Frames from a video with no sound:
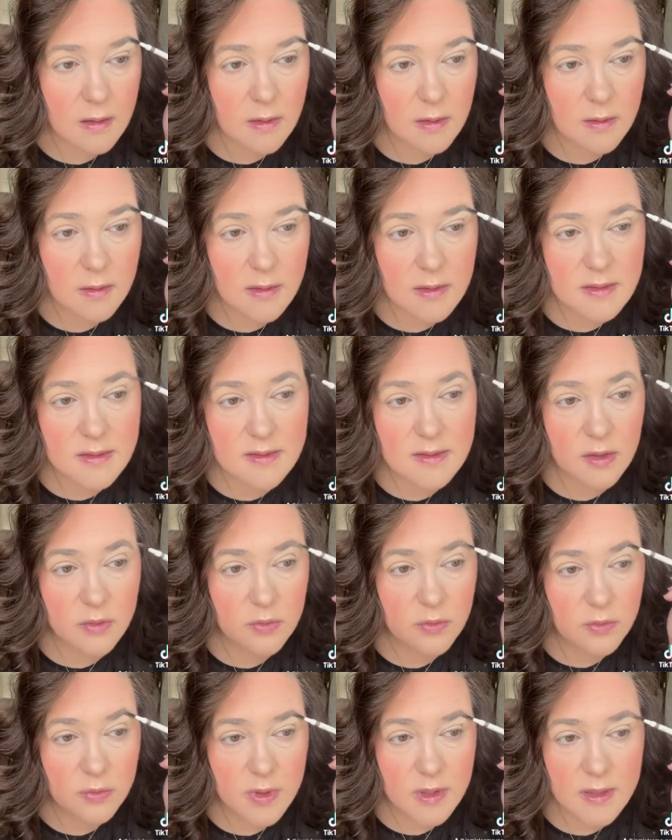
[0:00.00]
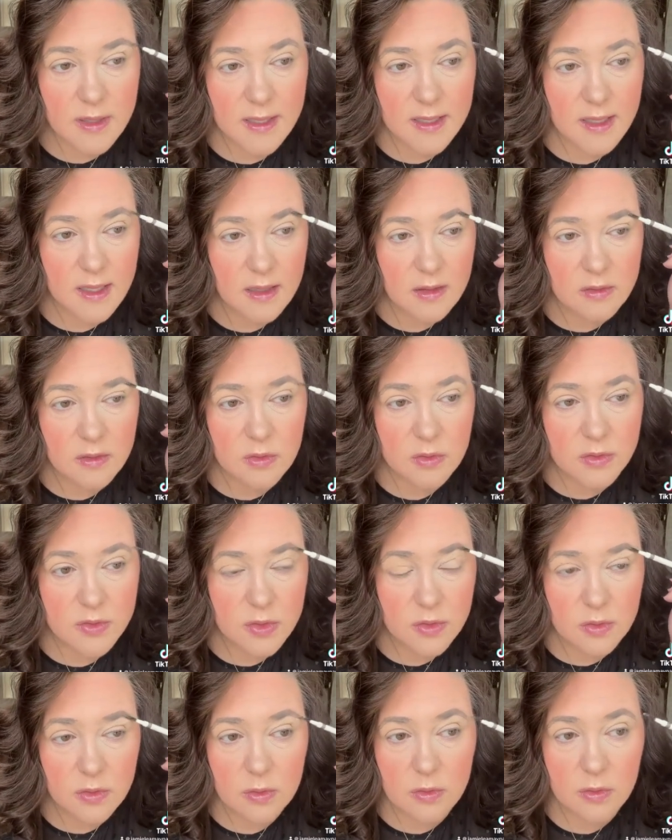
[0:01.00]
This is a really neat little
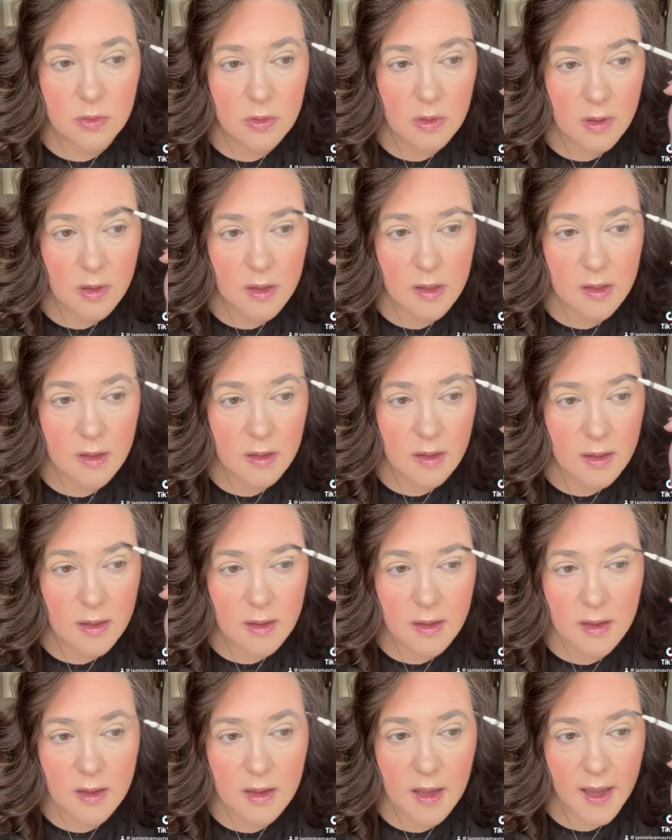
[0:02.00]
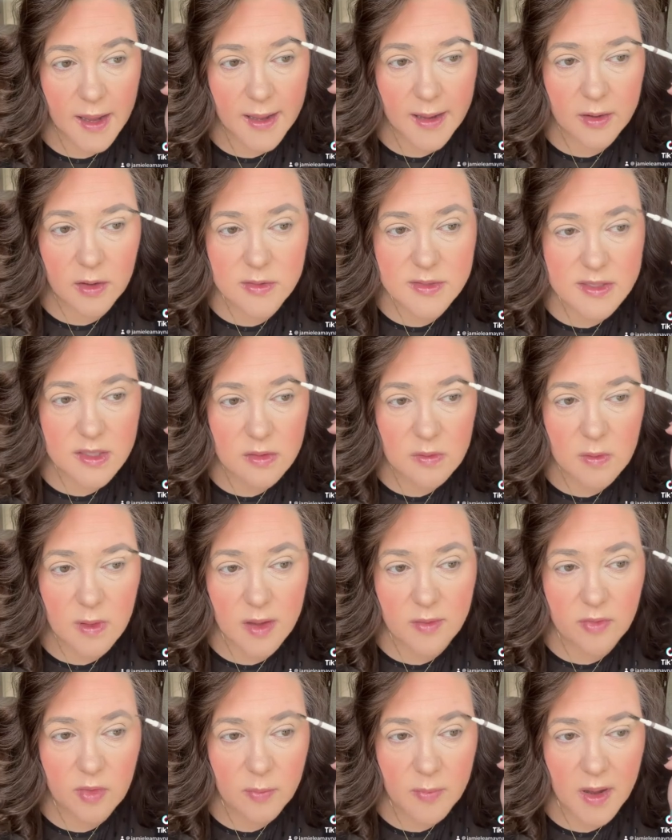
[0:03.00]
tool. I also love
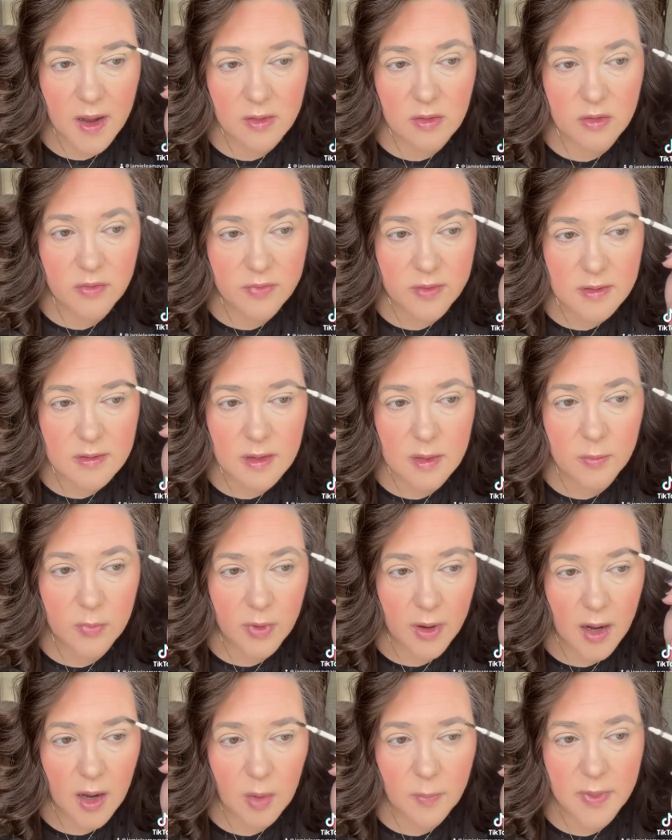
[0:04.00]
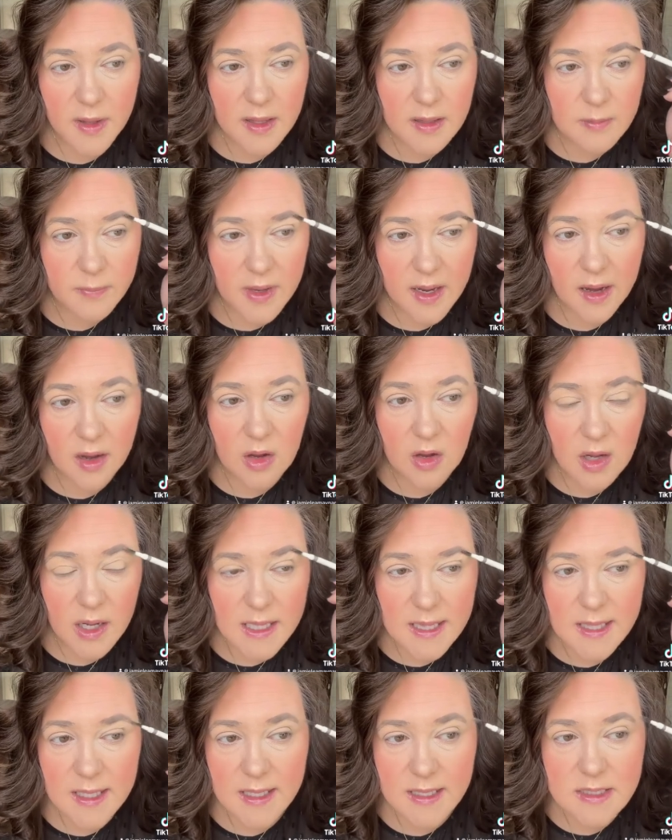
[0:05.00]
the microfilling brow pen, but I got
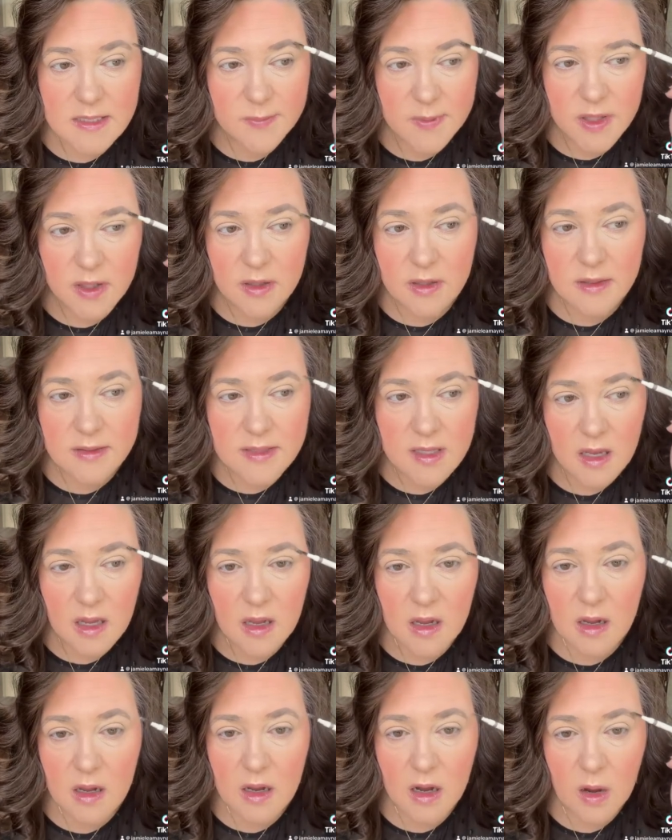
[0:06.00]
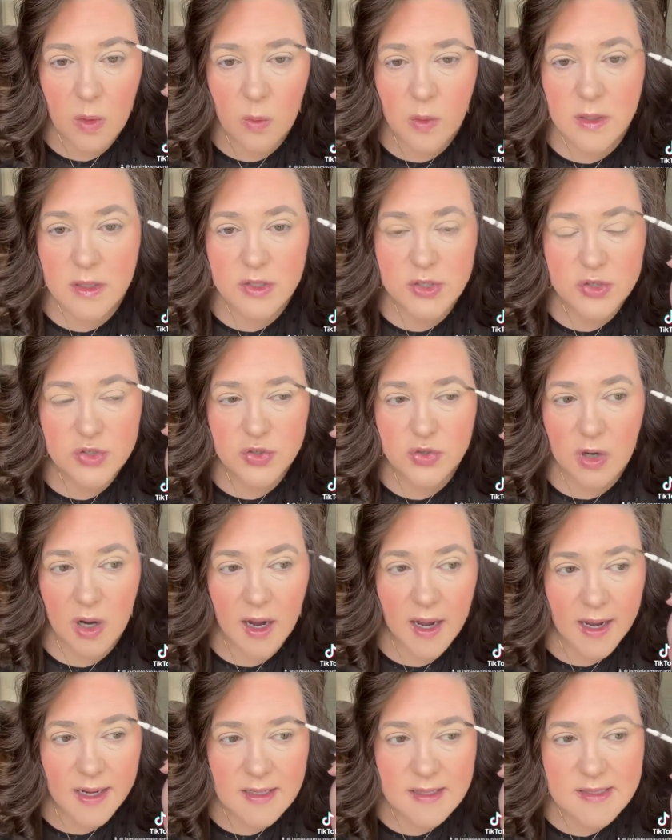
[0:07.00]
this because I wanted to try
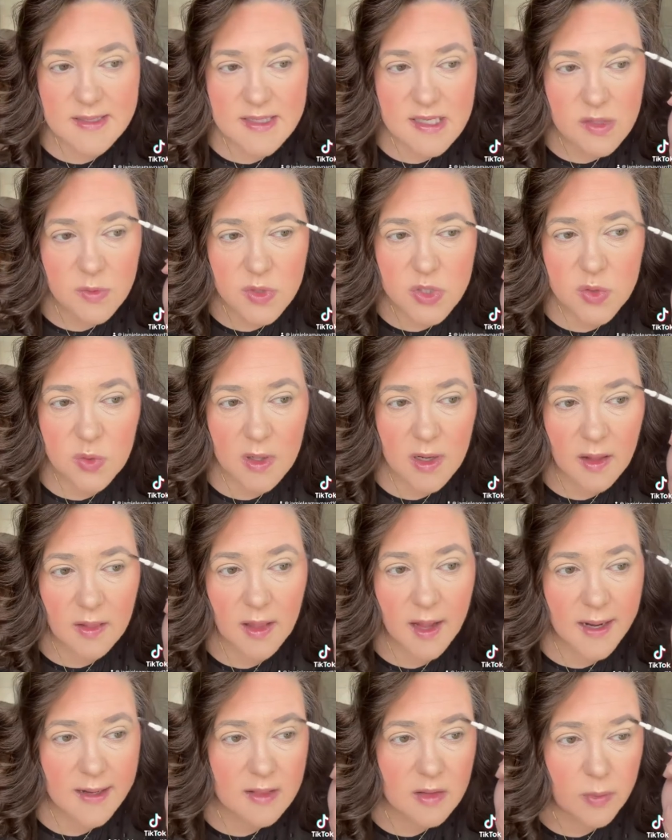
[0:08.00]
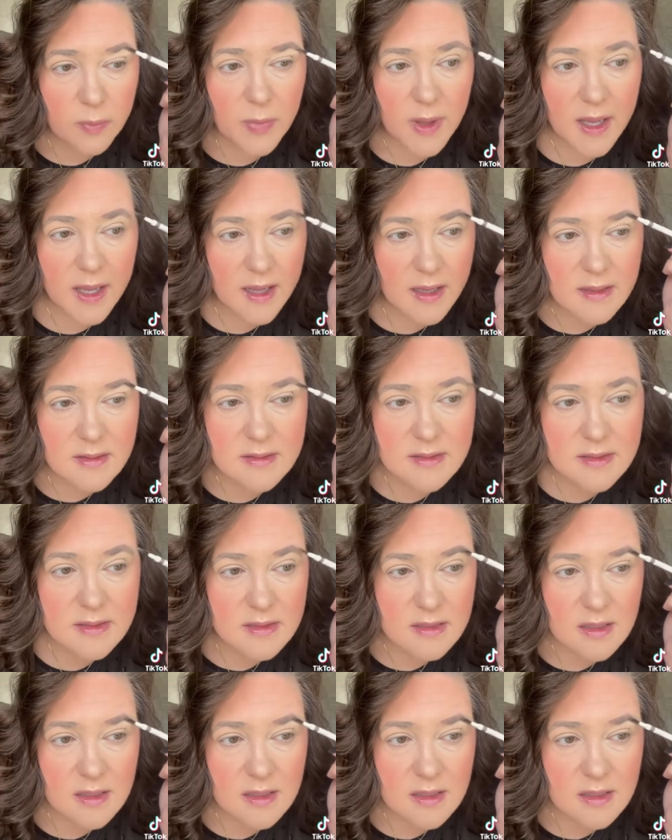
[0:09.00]
it to see which one I like the best.